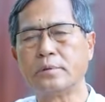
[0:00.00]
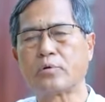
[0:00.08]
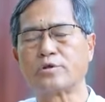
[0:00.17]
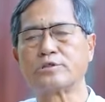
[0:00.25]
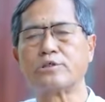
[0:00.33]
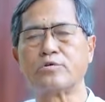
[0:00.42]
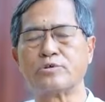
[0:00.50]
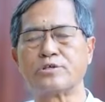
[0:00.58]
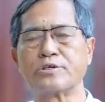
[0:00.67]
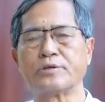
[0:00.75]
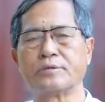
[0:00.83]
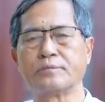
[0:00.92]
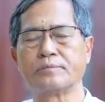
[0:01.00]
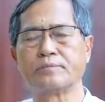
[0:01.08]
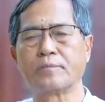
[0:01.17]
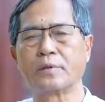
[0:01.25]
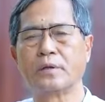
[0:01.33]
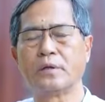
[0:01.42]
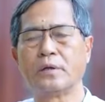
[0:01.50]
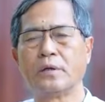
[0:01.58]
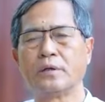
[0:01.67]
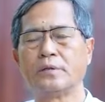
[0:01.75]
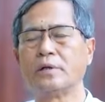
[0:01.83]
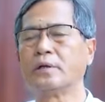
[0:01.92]
constitution.
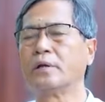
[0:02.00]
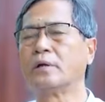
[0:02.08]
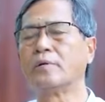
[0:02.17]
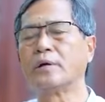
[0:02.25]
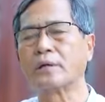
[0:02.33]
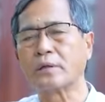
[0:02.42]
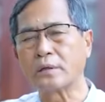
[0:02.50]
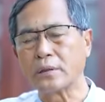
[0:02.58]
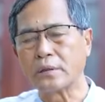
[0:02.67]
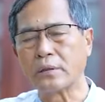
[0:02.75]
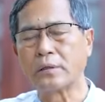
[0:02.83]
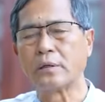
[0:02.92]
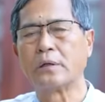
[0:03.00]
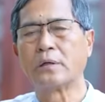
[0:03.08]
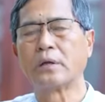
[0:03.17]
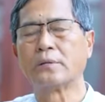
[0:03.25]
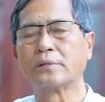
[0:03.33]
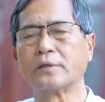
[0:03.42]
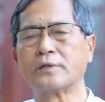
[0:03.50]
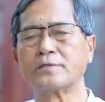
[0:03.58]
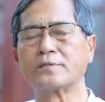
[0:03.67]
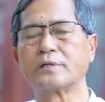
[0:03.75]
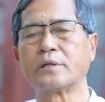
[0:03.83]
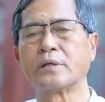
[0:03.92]
They never
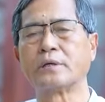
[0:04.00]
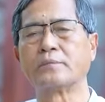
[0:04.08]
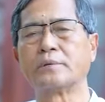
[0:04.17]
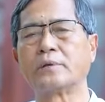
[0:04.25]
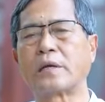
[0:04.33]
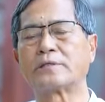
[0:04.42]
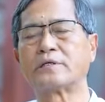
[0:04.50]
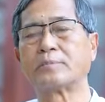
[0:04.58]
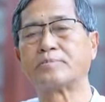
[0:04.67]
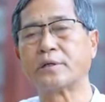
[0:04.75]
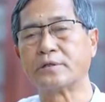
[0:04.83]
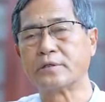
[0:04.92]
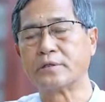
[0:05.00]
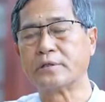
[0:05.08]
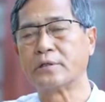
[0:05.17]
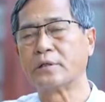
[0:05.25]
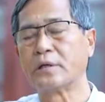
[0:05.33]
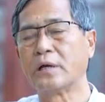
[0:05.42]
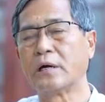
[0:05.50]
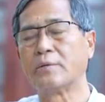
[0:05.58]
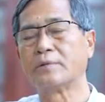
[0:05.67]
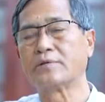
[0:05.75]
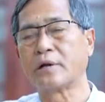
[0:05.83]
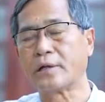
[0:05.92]
accepted the
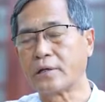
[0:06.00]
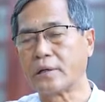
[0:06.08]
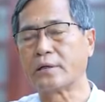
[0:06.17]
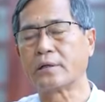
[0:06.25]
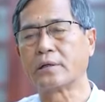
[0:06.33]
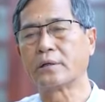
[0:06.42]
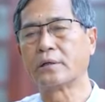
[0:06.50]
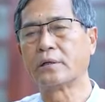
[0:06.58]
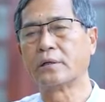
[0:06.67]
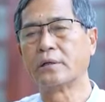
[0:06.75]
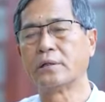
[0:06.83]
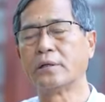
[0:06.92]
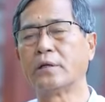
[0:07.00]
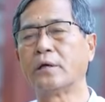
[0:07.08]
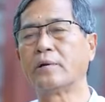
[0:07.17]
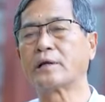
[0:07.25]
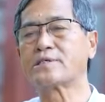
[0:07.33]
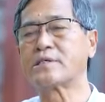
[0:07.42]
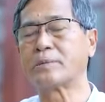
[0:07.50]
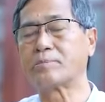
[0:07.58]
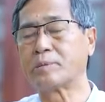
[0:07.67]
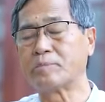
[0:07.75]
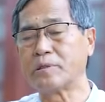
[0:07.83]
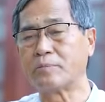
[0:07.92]
our tricolor. They never
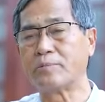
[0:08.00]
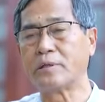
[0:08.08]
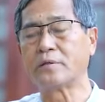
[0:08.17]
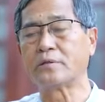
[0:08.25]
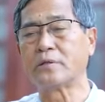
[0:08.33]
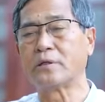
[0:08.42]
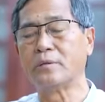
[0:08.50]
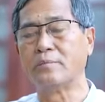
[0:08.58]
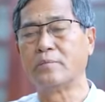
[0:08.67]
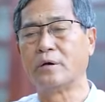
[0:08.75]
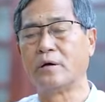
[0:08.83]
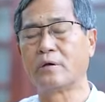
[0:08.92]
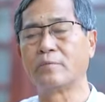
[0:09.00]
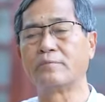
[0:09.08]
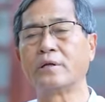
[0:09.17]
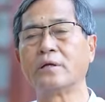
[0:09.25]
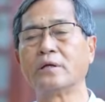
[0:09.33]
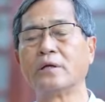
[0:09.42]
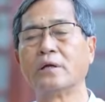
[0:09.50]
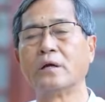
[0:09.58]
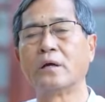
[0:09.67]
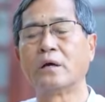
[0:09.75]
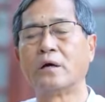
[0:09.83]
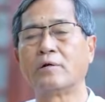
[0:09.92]
accepted the very theme or very,
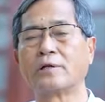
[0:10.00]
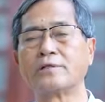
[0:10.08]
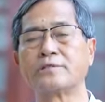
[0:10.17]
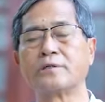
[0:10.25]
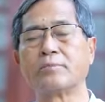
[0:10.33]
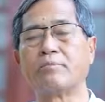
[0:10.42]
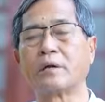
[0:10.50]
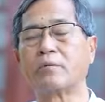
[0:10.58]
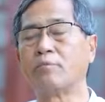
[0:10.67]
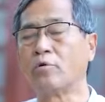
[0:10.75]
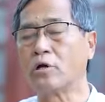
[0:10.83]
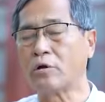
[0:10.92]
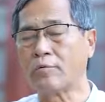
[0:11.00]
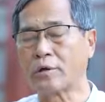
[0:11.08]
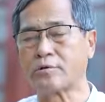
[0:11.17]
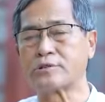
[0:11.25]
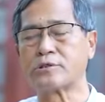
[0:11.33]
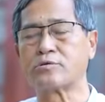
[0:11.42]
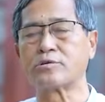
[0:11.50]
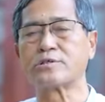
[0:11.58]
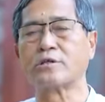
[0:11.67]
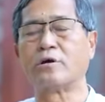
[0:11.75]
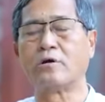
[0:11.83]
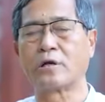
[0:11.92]
what I'll say, backbone of our
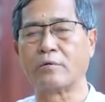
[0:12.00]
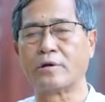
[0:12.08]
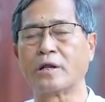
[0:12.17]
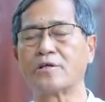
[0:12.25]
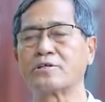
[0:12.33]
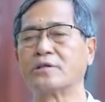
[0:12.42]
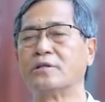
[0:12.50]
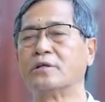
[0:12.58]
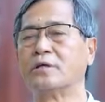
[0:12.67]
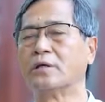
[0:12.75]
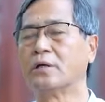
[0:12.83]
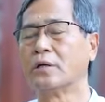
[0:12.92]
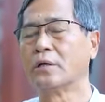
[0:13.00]
constitution or our nation, the